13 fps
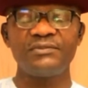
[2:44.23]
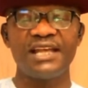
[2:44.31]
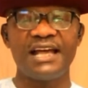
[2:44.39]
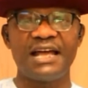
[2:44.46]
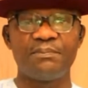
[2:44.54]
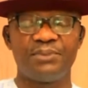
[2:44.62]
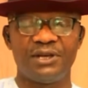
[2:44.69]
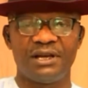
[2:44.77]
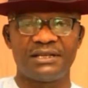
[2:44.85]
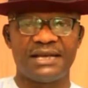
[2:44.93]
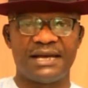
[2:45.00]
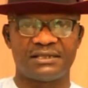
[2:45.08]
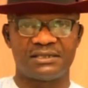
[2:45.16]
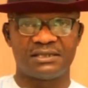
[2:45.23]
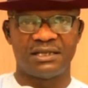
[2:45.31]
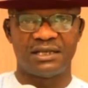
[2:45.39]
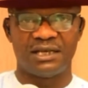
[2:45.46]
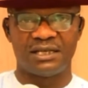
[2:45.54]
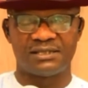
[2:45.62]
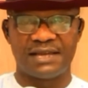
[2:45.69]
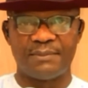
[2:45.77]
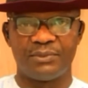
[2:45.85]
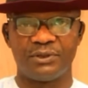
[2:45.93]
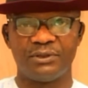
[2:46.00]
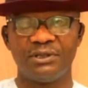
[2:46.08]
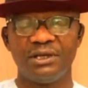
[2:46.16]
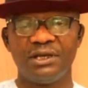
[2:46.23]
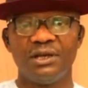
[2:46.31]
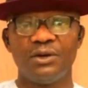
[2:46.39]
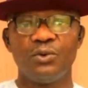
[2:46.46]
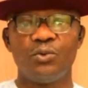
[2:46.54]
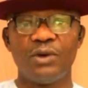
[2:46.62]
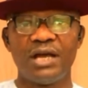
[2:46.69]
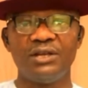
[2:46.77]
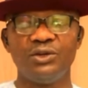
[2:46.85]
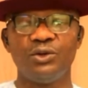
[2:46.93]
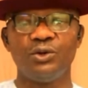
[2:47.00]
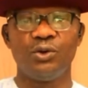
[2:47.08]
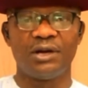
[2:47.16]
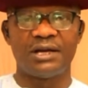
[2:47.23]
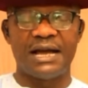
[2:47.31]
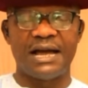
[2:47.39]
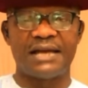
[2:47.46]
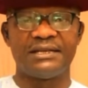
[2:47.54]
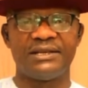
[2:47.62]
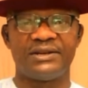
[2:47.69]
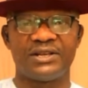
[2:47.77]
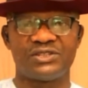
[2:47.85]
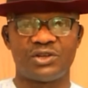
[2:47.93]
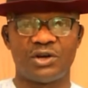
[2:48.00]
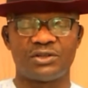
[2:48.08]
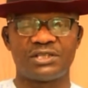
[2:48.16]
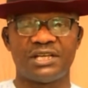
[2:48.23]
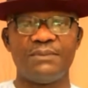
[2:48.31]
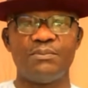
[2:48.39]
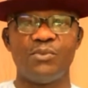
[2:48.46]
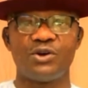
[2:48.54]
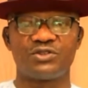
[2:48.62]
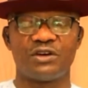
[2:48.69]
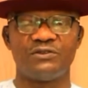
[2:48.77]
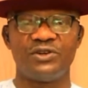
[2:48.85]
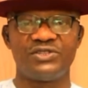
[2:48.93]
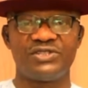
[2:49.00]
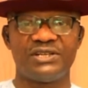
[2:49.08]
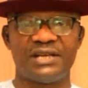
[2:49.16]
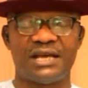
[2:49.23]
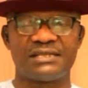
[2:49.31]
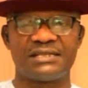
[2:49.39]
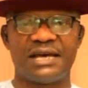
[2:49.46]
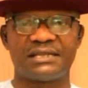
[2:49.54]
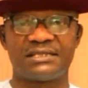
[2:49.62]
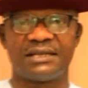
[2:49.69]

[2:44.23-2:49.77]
And beyond that, Sambo, when you look at the result in most of those areas that